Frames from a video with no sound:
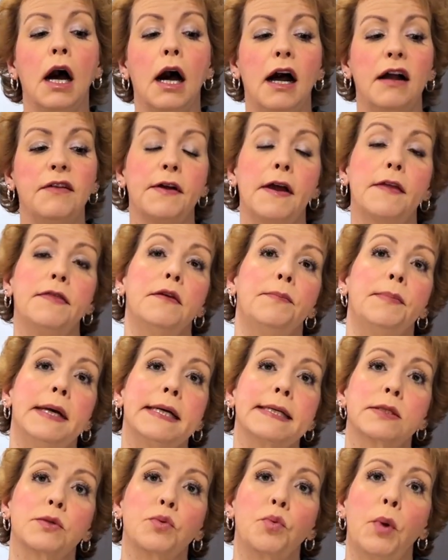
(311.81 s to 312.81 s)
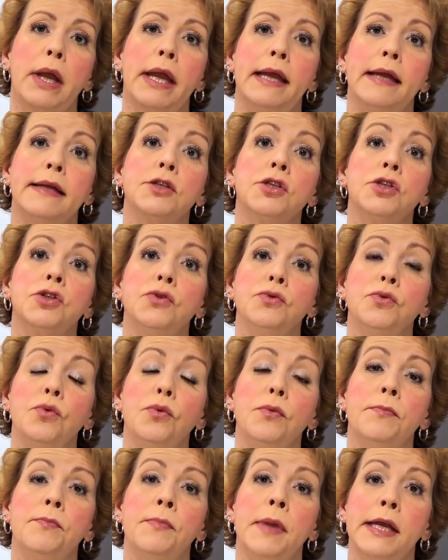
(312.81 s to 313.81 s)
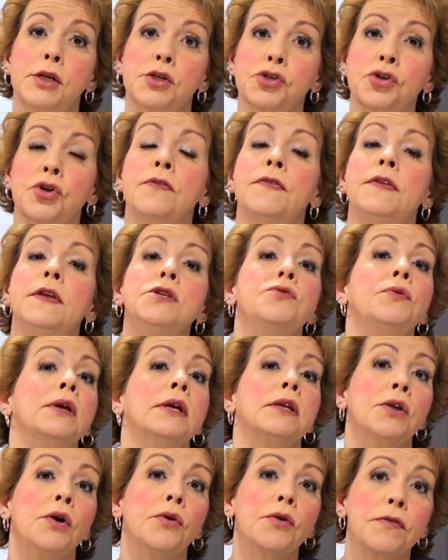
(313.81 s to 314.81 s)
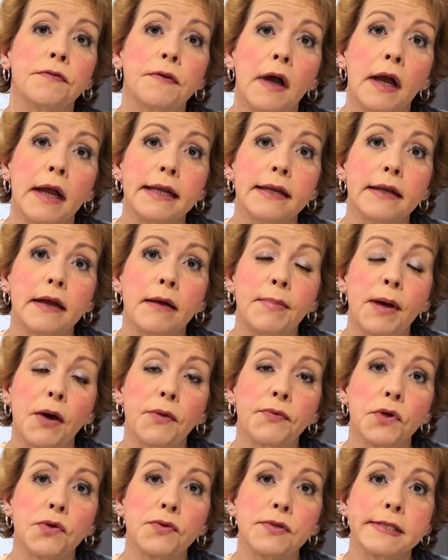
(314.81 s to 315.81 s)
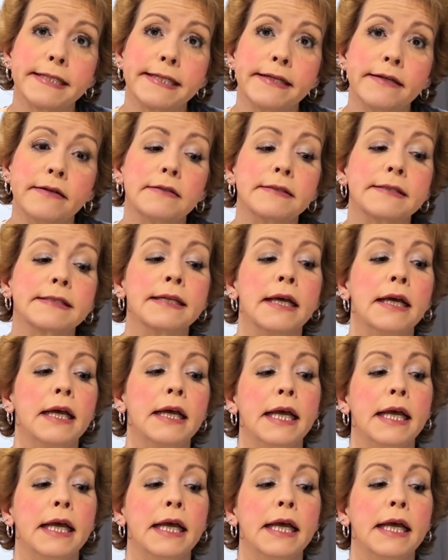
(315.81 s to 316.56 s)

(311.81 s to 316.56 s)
I find the best way to make sure that you get notified about those deals